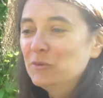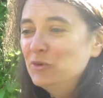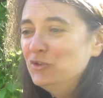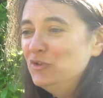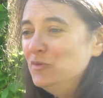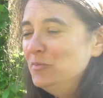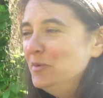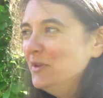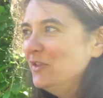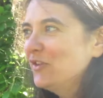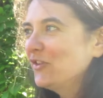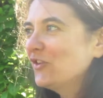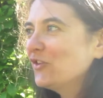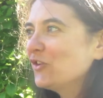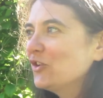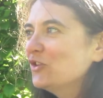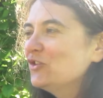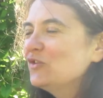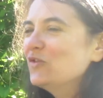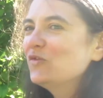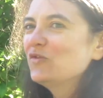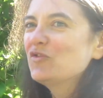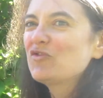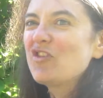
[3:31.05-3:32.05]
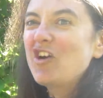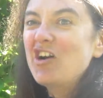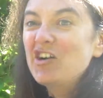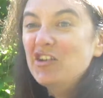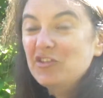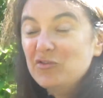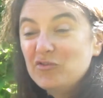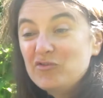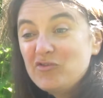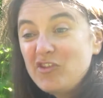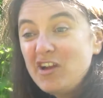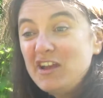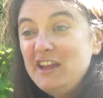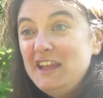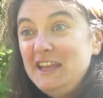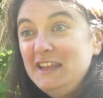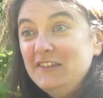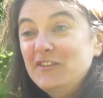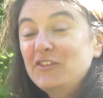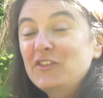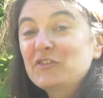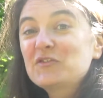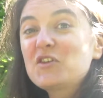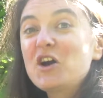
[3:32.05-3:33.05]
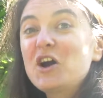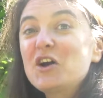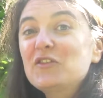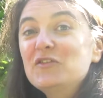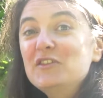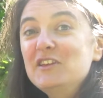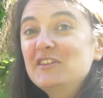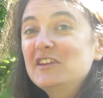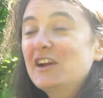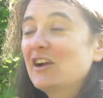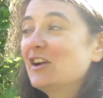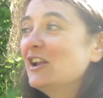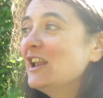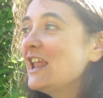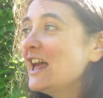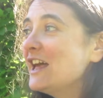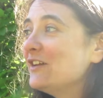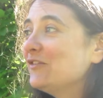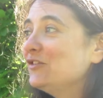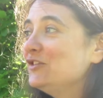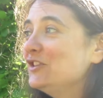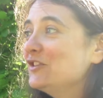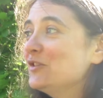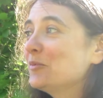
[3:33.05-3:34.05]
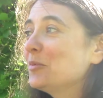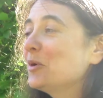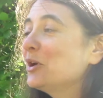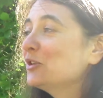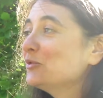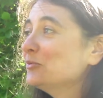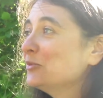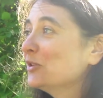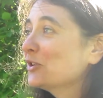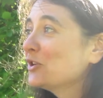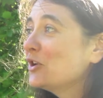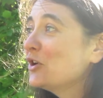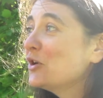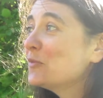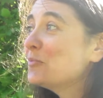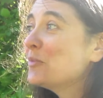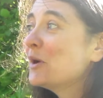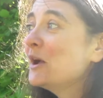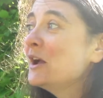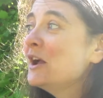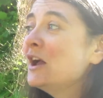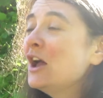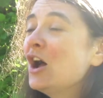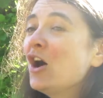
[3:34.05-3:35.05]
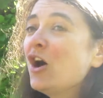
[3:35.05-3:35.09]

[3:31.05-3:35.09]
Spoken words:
which would be the sort of grains of coffee that are left at the bottom of the cup,